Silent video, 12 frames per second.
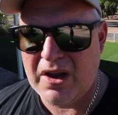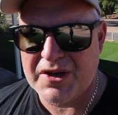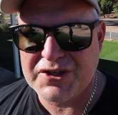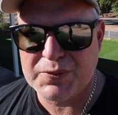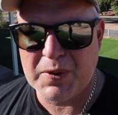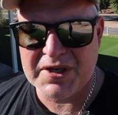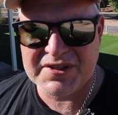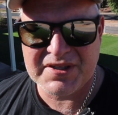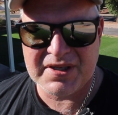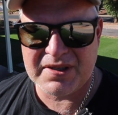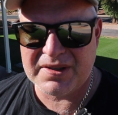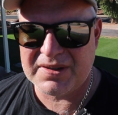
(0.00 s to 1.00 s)
I just wanted
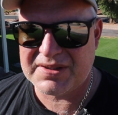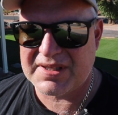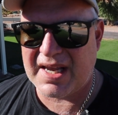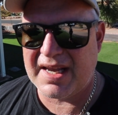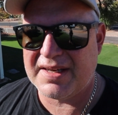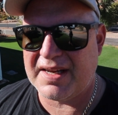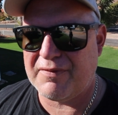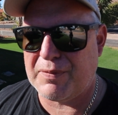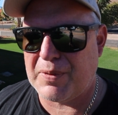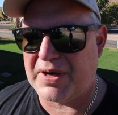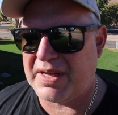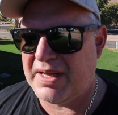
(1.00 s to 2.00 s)
to say to
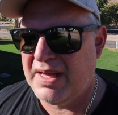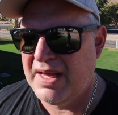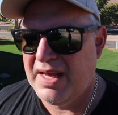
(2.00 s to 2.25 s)
everybody,